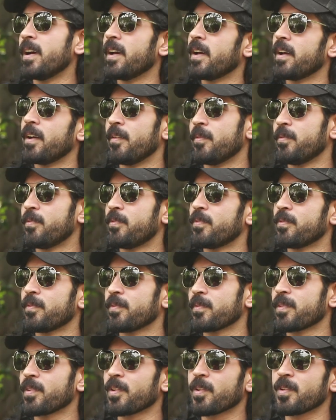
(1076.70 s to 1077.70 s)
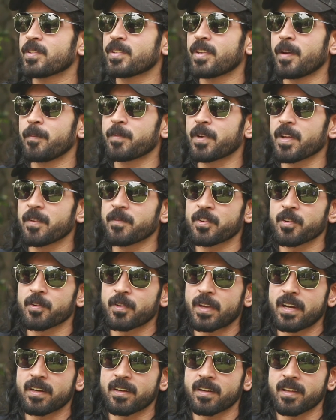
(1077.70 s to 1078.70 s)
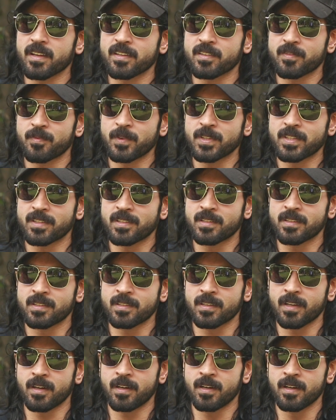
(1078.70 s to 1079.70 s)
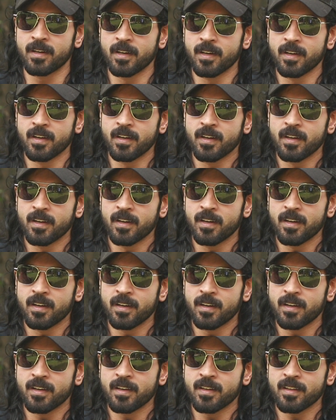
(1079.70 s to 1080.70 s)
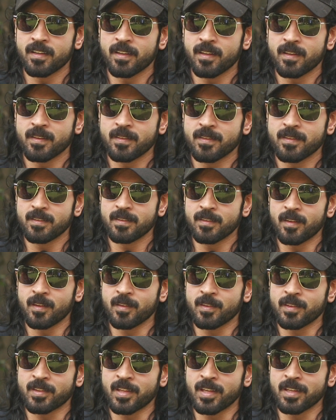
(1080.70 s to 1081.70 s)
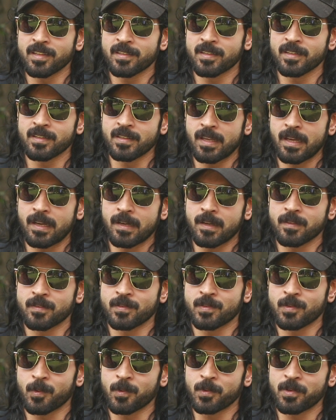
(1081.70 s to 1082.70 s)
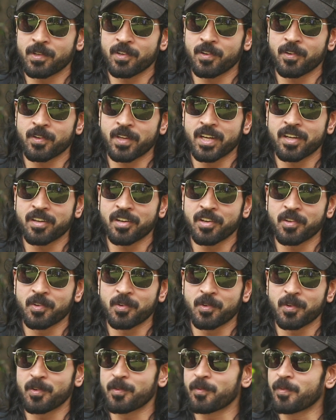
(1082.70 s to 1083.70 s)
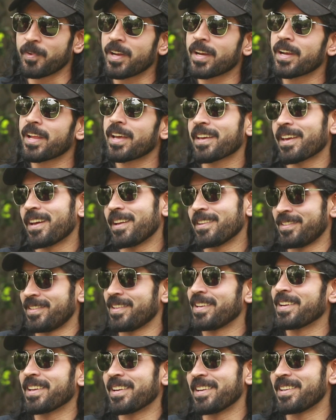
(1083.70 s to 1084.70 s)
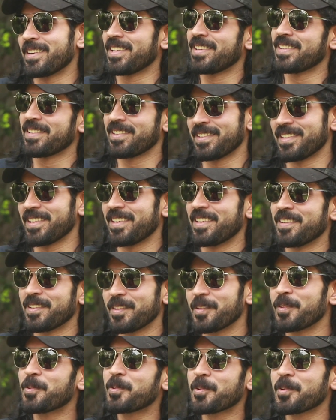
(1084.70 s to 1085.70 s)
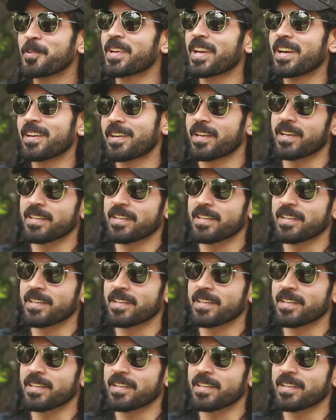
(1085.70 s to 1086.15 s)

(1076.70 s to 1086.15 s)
I have. You, you know, sometimes you get texts which uh, uh, the things in that are so derogatory, you don't feel like answering it. Okay. you do get